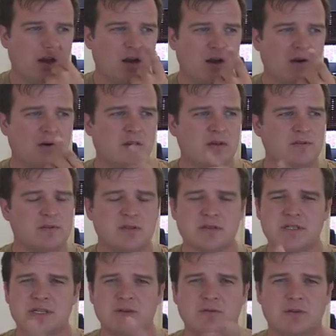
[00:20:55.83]
Oh, if
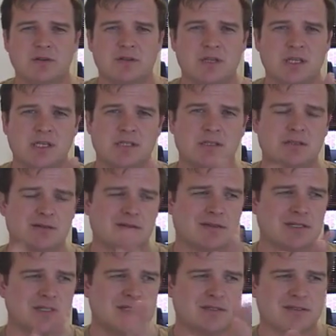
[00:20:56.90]
there's anyone who thinks that
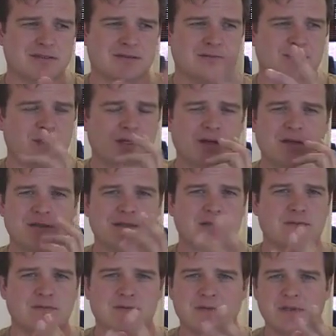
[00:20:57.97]
this is because
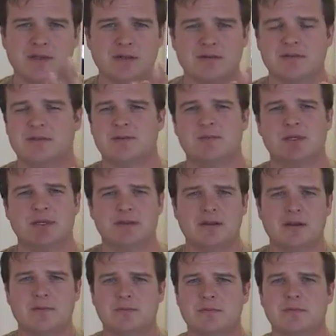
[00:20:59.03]
of some of the
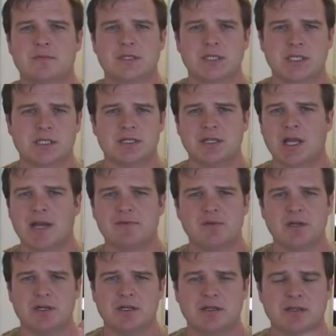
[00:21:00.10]
dumb shit that I've
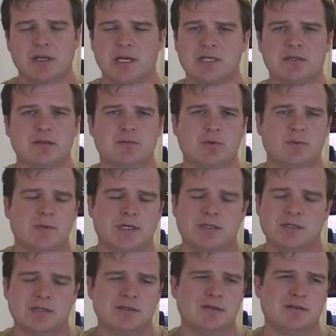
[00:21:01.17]
done in the last couple of months,